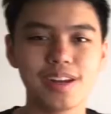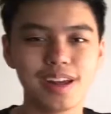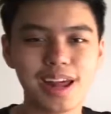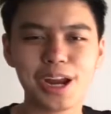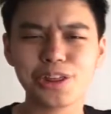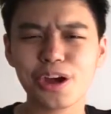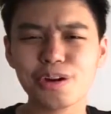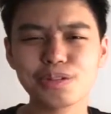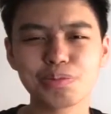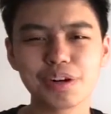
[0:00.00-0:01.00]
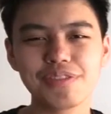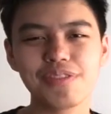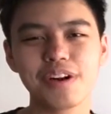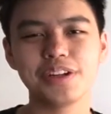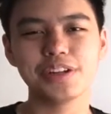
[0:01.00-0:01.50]
And I thought it was pretty
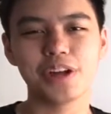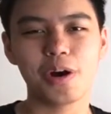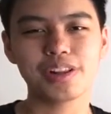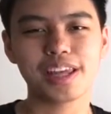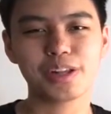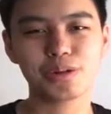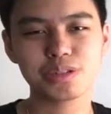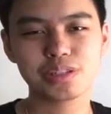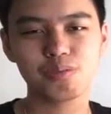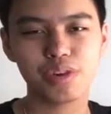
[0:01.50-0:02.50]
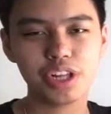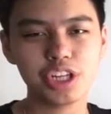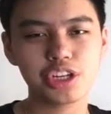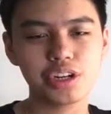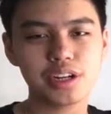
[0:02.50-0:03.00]
funny, there was some really
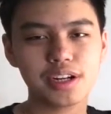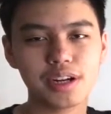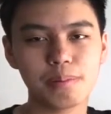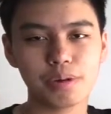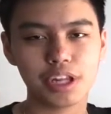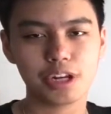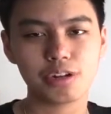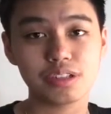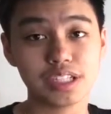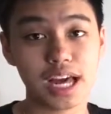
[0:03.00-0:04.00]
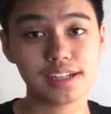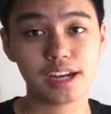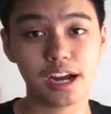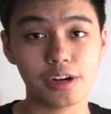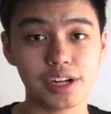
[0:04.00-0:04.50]
good political
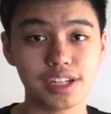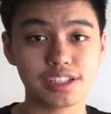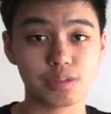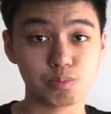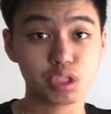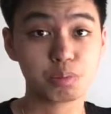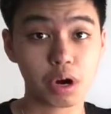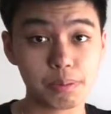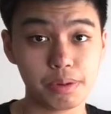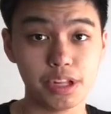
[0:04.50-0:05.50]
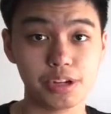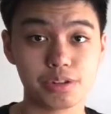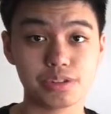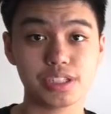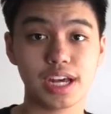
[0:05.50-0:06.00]
satire in it, some smart
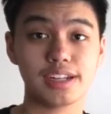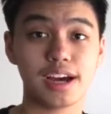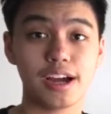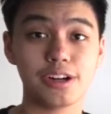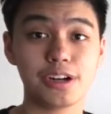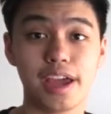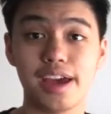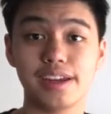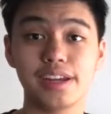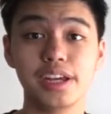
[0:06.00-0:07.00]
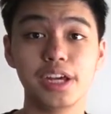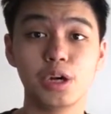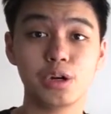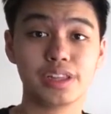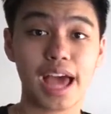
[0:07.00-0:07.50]
political satire, and
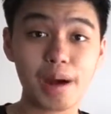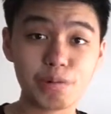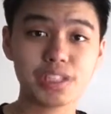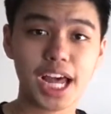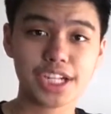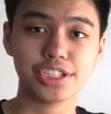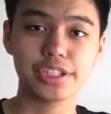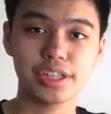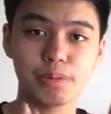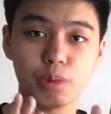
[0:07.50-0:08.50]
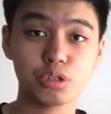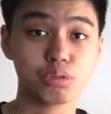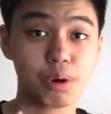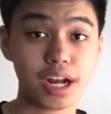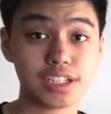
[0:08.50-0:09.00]
that was actually the most
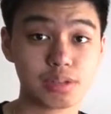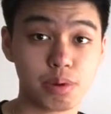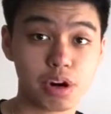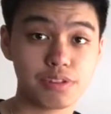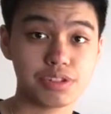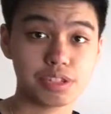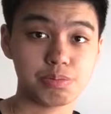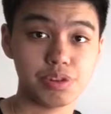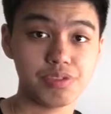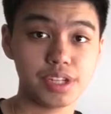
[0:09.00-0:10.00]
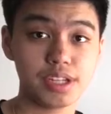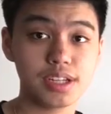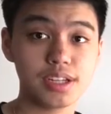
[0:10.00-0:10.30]
surprising part of this movie.